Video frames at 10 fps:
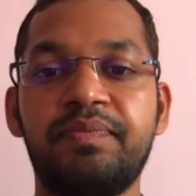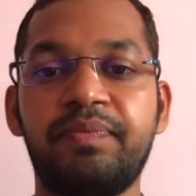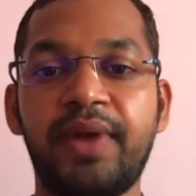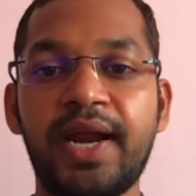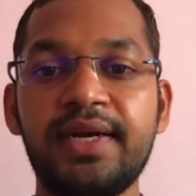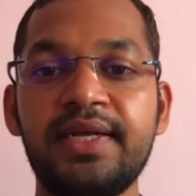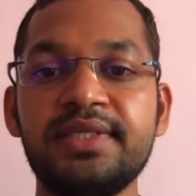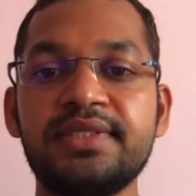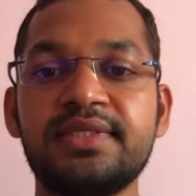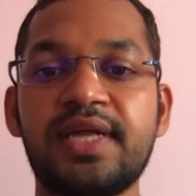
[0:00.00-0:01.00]

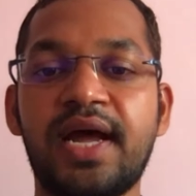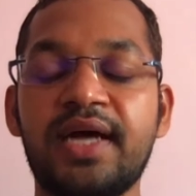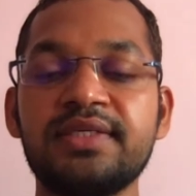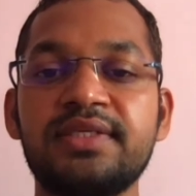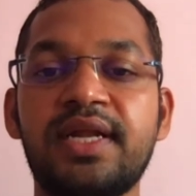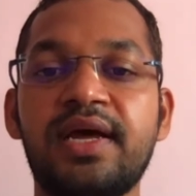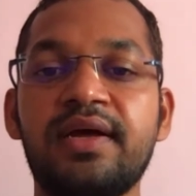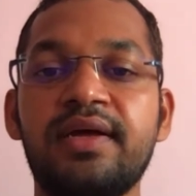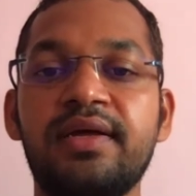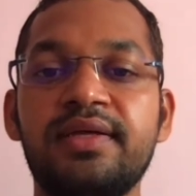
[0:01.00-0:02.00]
Practice the asana
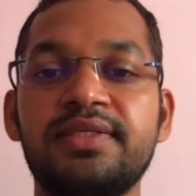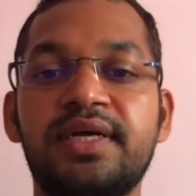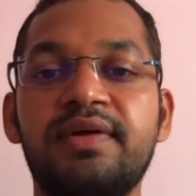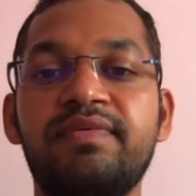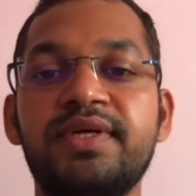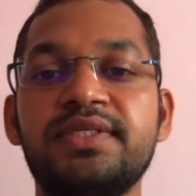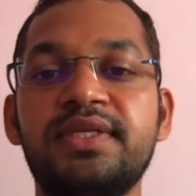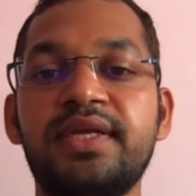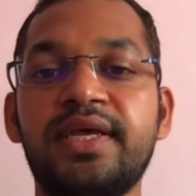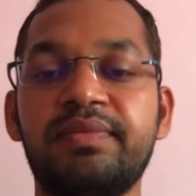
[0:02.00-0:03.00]
is always
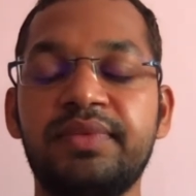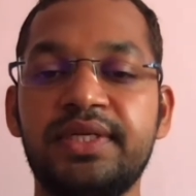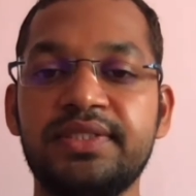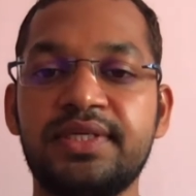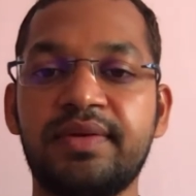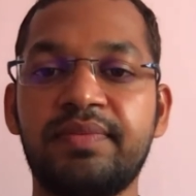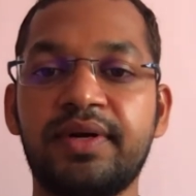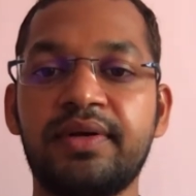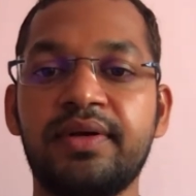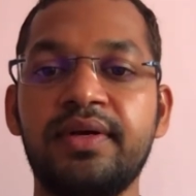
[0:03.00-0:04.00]
in empty
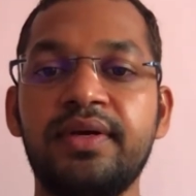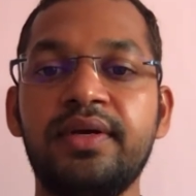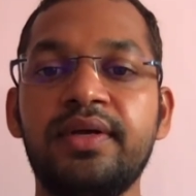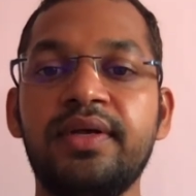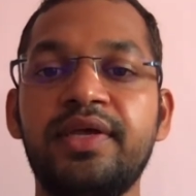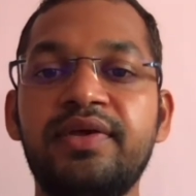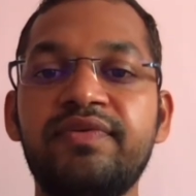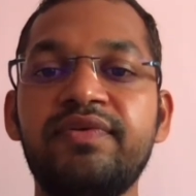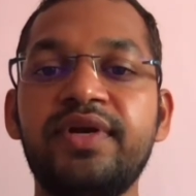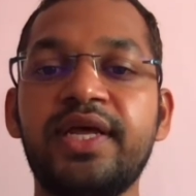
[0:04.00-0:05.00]
stomach.
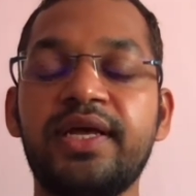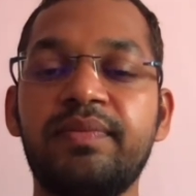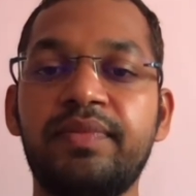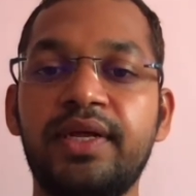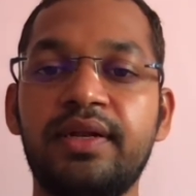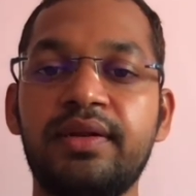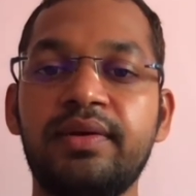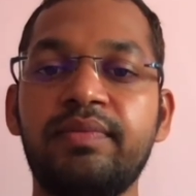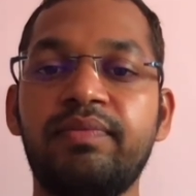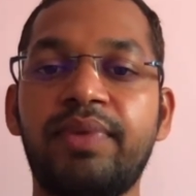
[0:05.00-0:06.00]
If you take a meal,
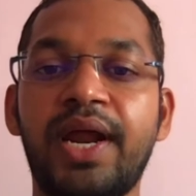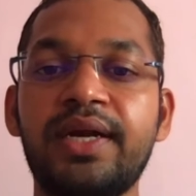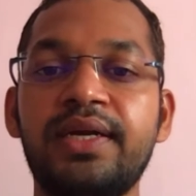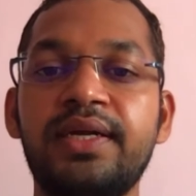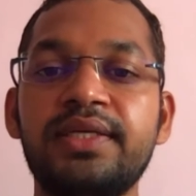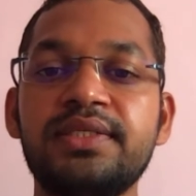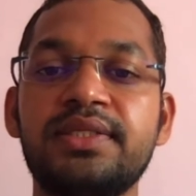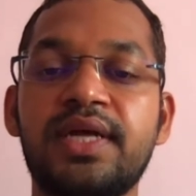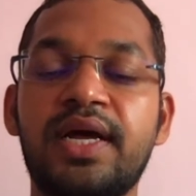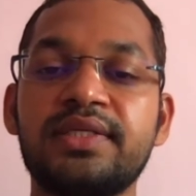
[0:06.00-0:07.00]
practice
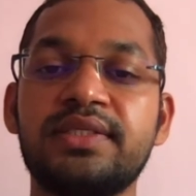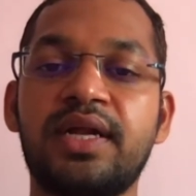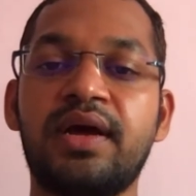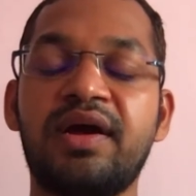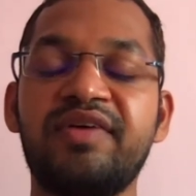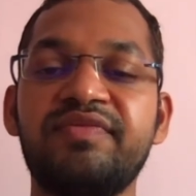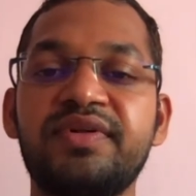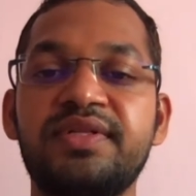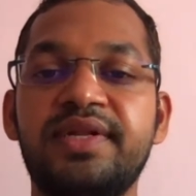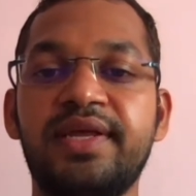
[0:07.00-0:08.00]
the asana
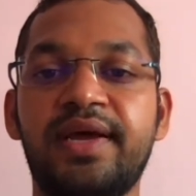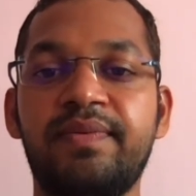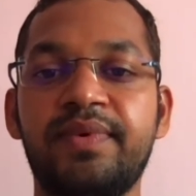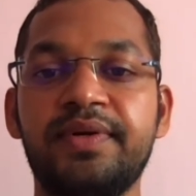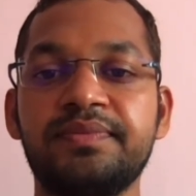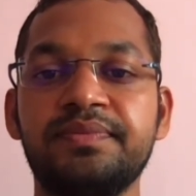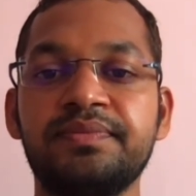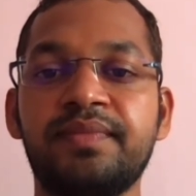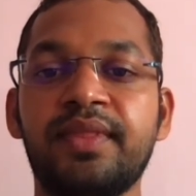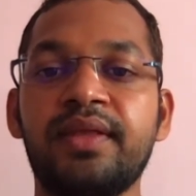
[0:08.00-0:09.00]
after 3 hours.
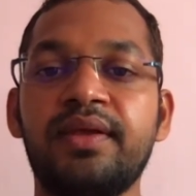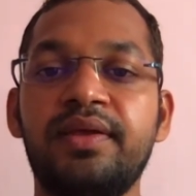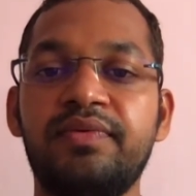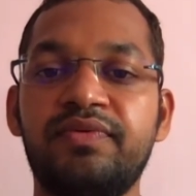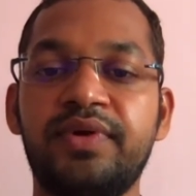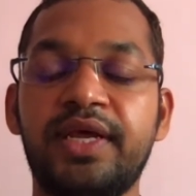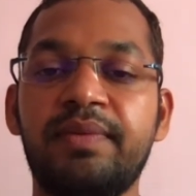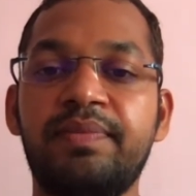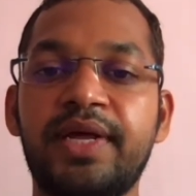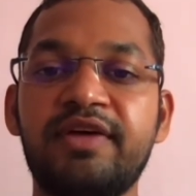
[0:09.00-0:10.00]
If you
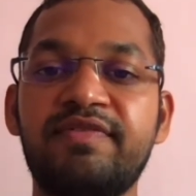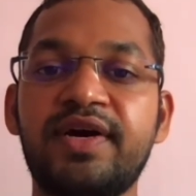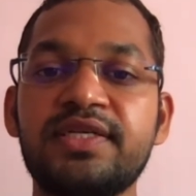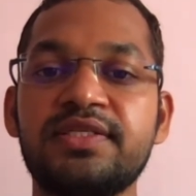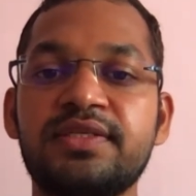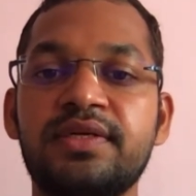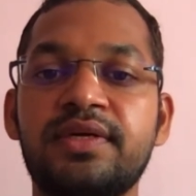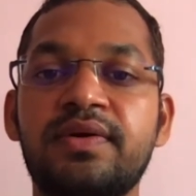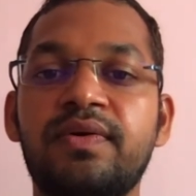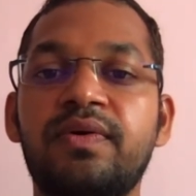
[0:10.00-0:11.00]
take breakfast
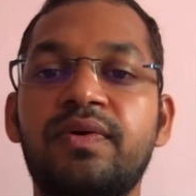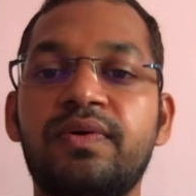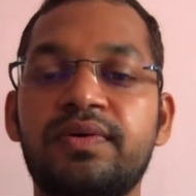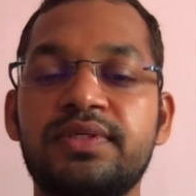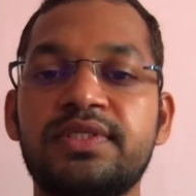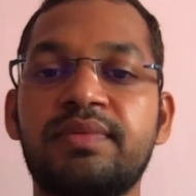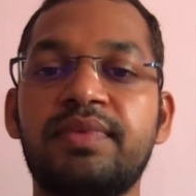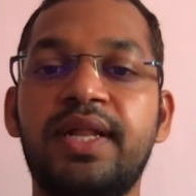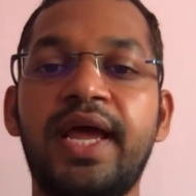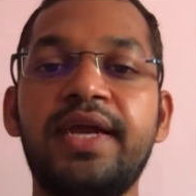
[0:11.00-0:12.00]
or
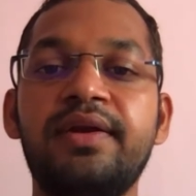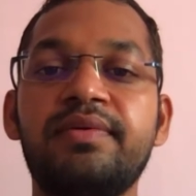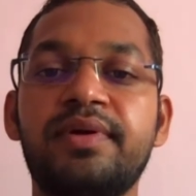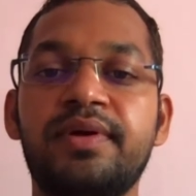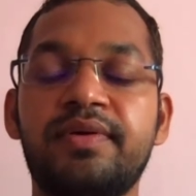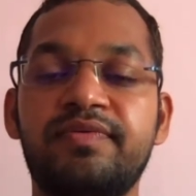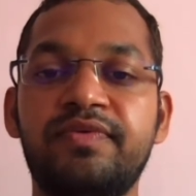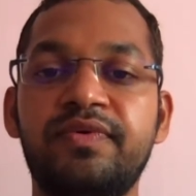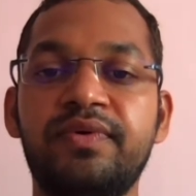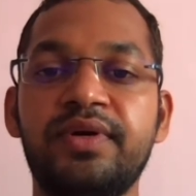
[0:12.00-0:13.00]
some light
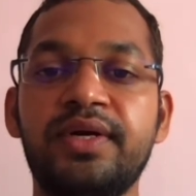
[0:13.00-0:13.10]
food,